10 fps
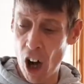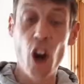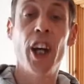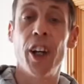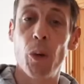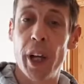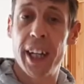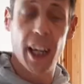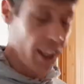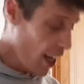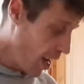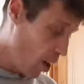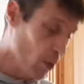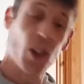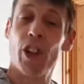Oh yeah, and the way
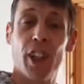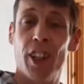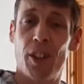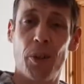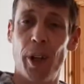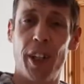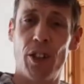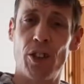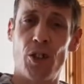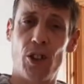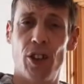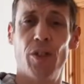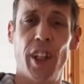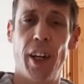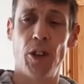I was going to get into the way the construction
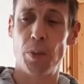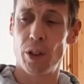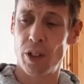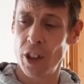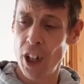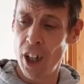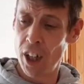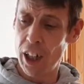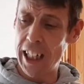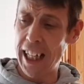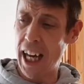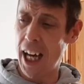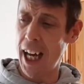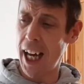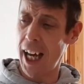of the house, but
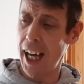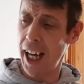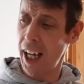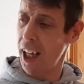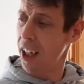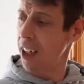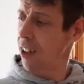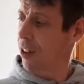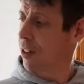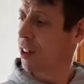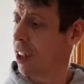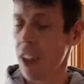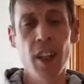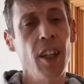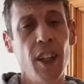Leah,
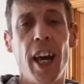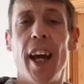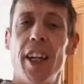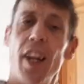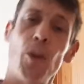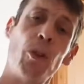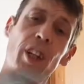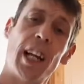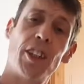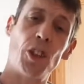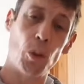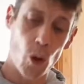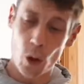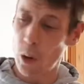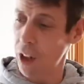one of the lads I
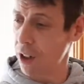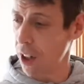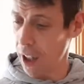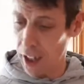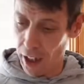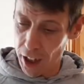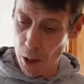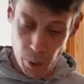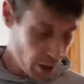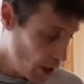work with, he put